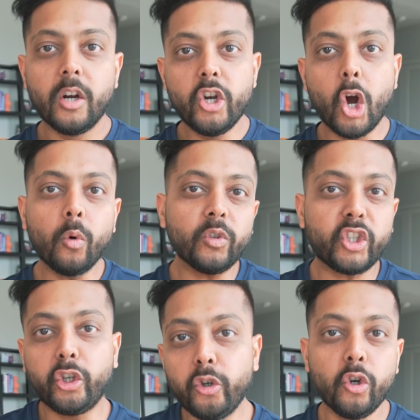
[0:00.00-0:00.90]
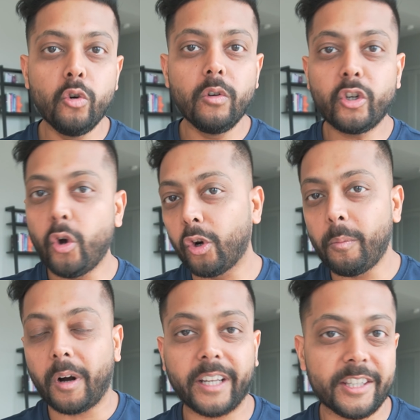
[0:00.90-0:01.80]
No two
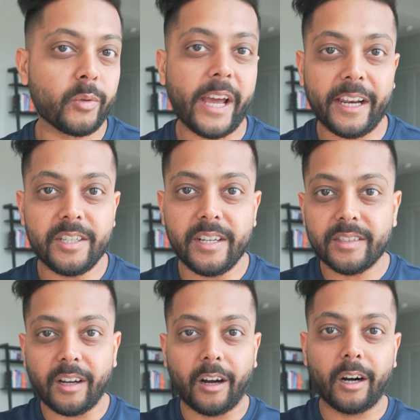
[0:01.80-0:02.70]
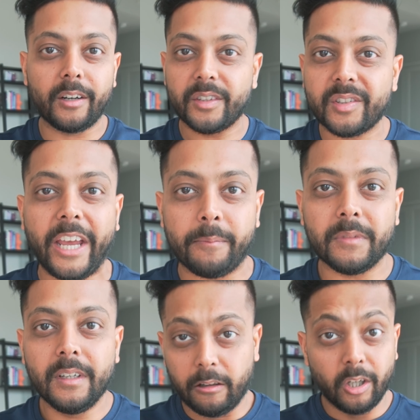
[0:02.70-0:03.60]
go-to-market strategies are the same.
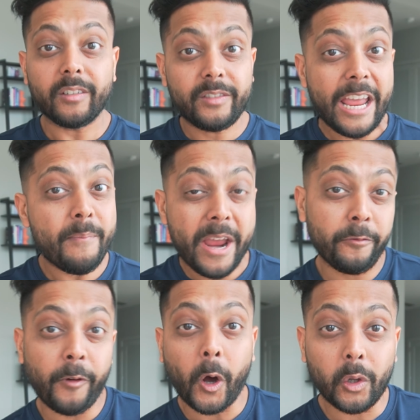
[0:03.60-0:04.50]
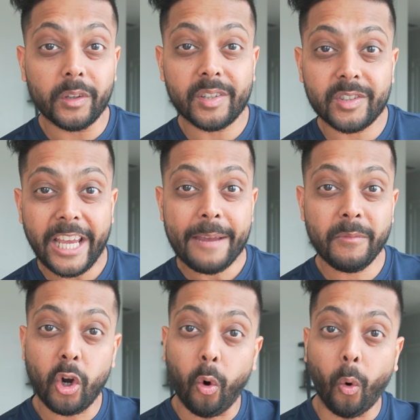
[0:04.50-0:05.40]
Now look, they may follow the
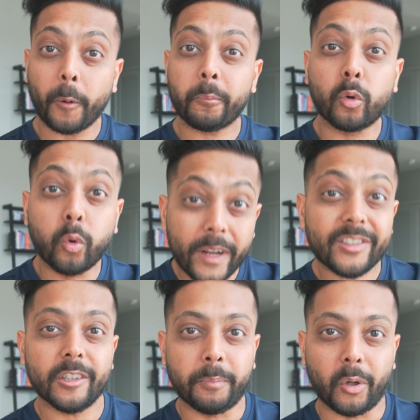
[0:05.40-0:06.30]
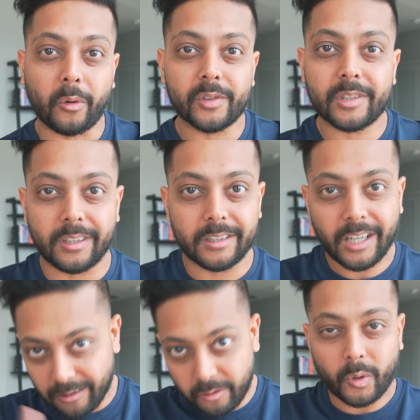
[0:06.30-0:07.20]
same core principles on
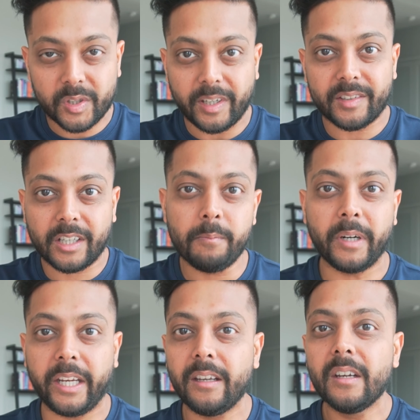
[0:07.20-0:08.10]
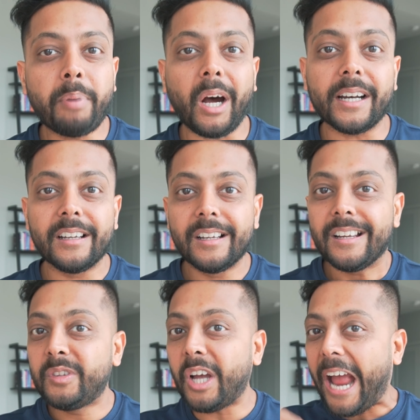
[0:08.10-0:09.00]
how to grow a SaaS company, but
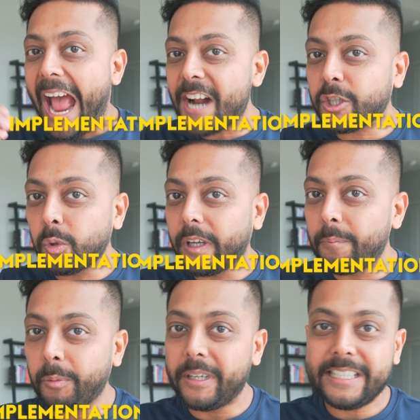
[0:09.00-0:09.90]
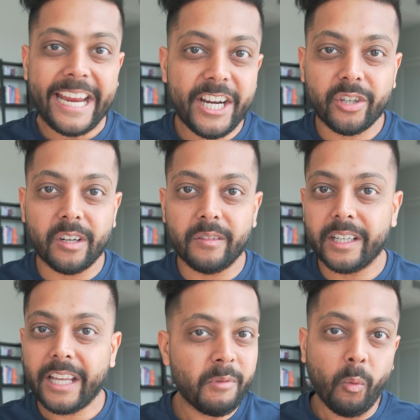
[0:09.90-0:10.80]
the actual implementation of
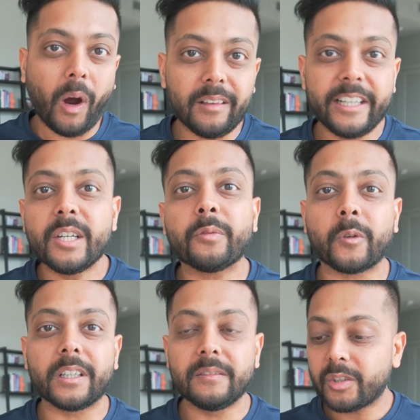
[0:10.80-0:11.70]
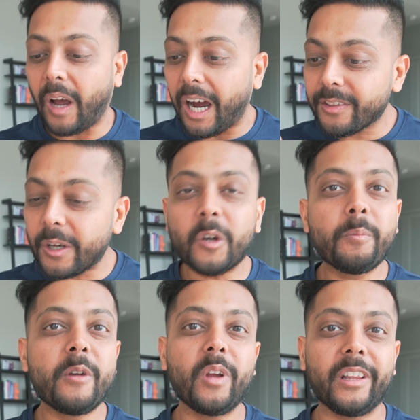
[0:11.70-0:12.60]
it can be wildly different. So I thought it
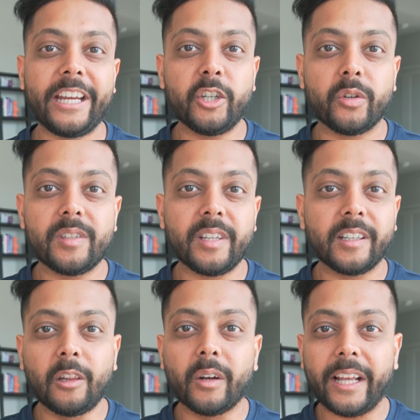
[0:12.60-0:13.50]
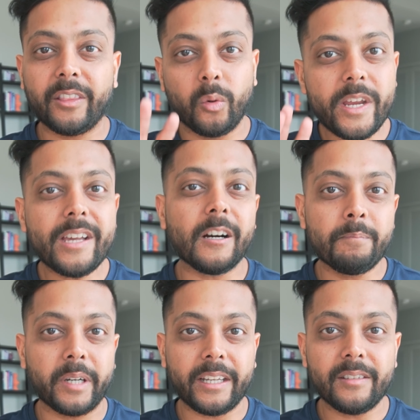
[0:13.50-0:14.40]
would be really interesting to look at three
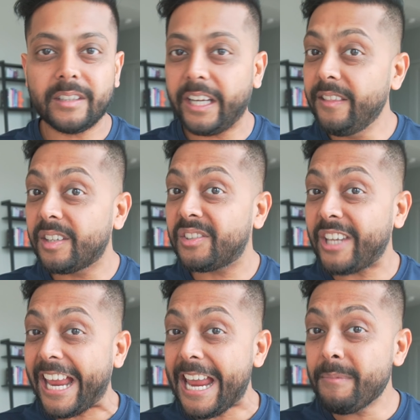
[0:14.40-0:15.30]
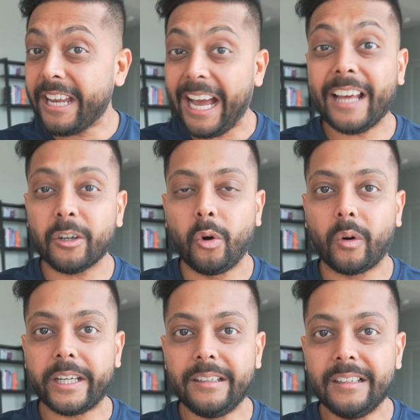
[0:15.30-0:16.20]
companies in the same
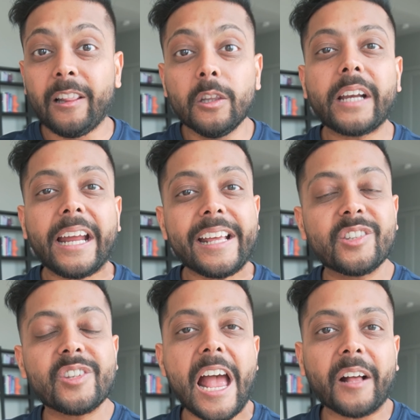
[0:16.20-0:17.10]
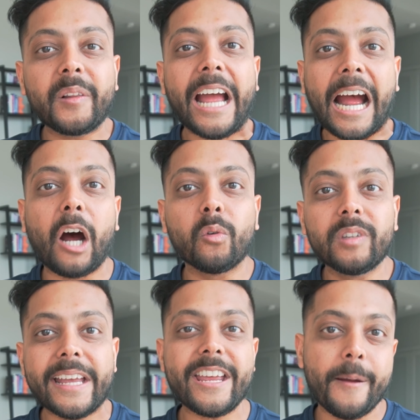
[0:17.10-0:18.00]
category and look at exactly how
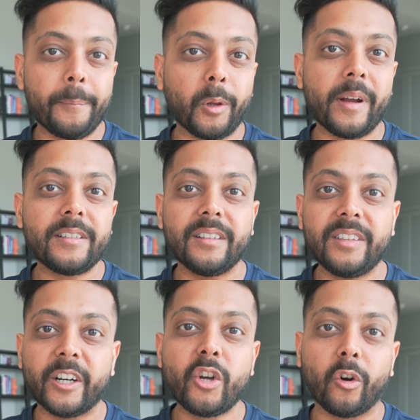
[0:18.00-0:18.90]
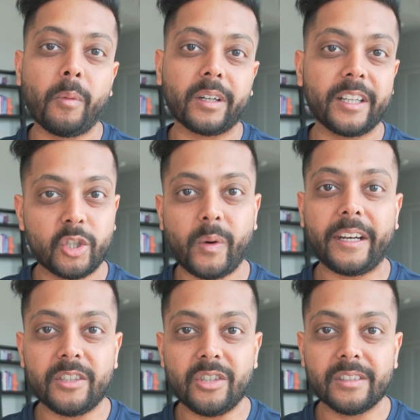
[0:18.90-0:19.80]
they implemented their go-to-market
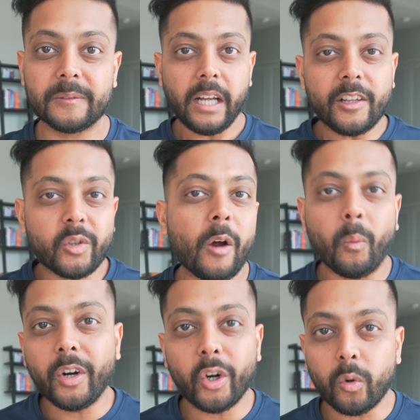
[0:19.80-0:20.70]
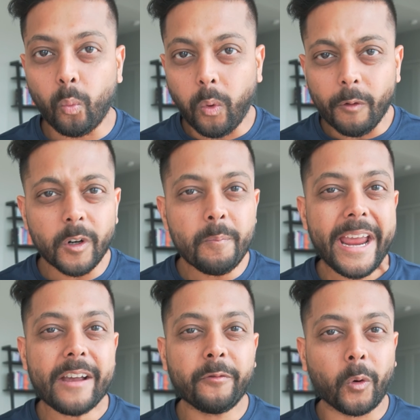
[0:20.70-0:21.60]
strategies. And so I wondered what would
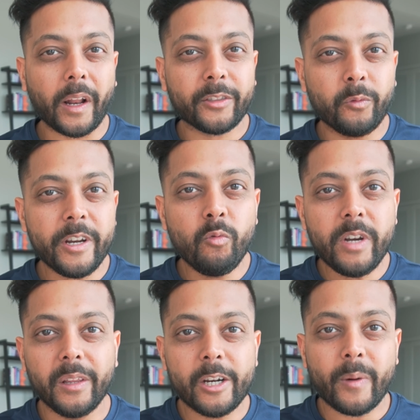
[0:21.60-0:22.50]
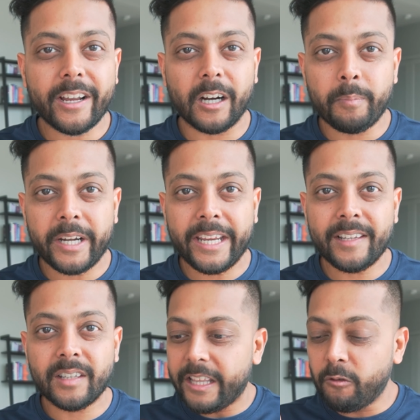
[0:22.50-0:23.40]
make for like three really great
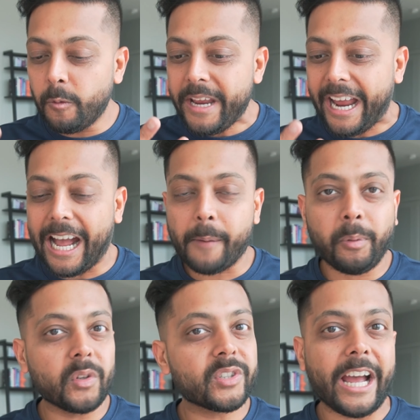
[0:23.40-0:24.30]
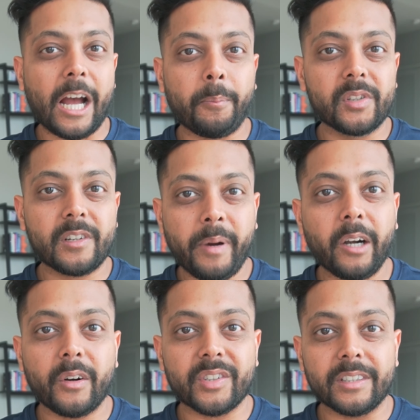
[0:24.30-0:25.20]
companies that would be apples to apples
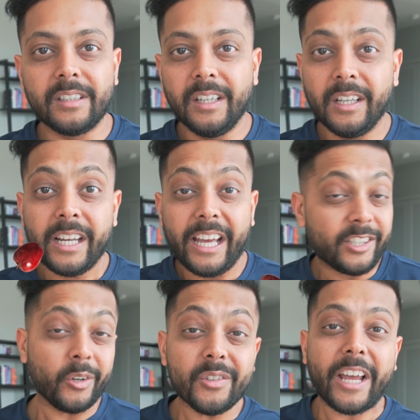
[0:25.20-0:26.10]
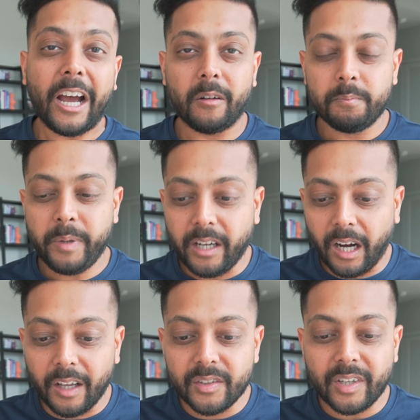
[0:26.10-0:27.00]
comparison. And it turns out,
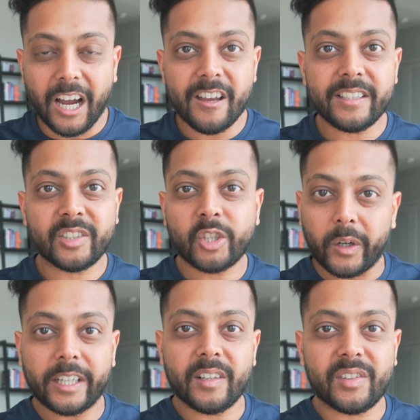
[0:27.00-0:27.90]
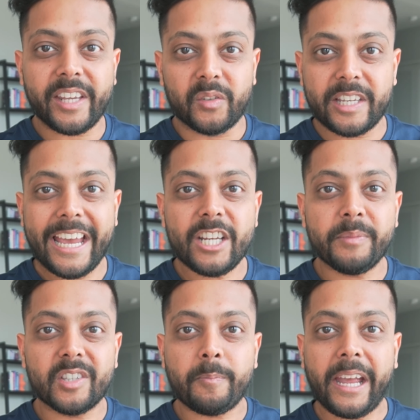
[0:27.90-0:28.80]
because I started in the sales
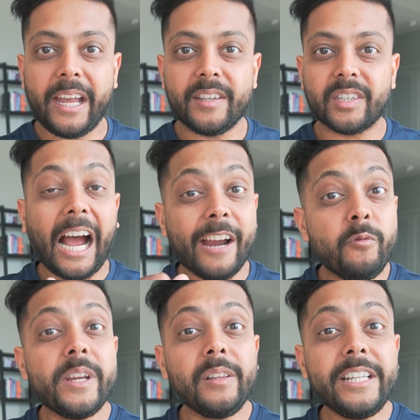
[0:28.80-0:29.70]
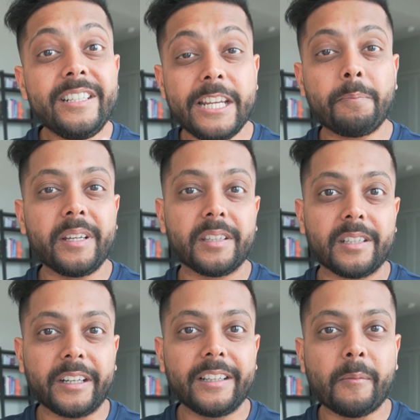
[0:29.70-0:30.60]
engagement space, I really deeply
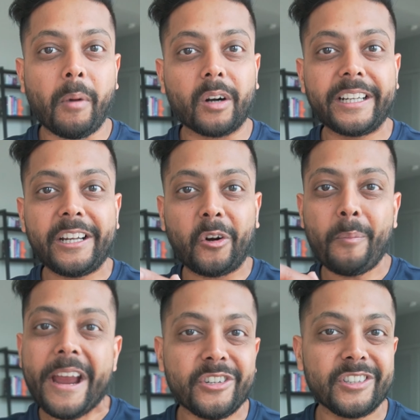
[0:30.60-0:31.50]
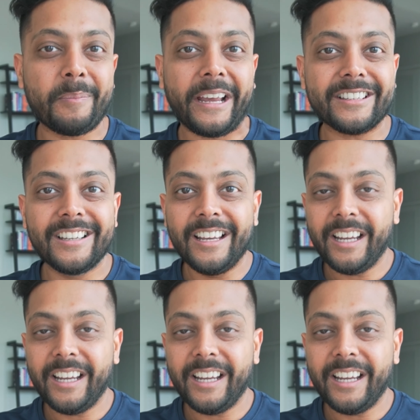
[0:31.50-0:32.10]
studied the marketing automation space.